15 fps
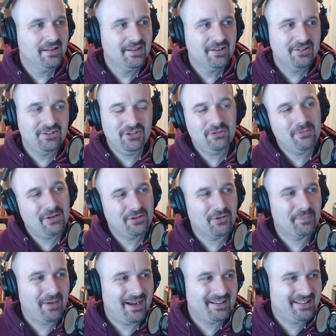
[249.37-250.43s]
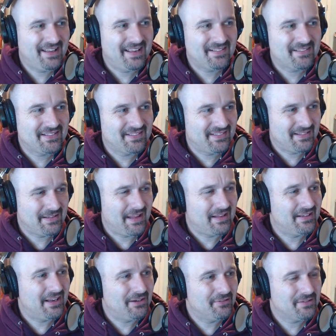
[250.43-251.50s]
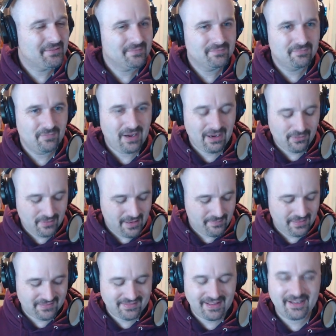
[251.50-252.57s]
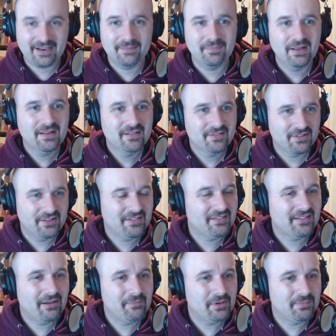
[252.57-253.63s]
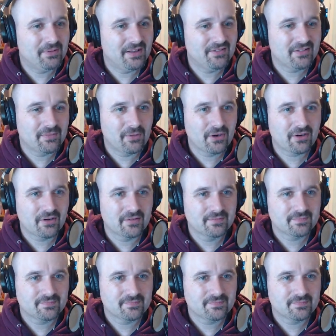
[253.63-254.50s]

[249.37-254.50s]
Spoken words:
Do you want your podcast to stand out? Wow, I messed that up. So this is how I'm going to place the marker.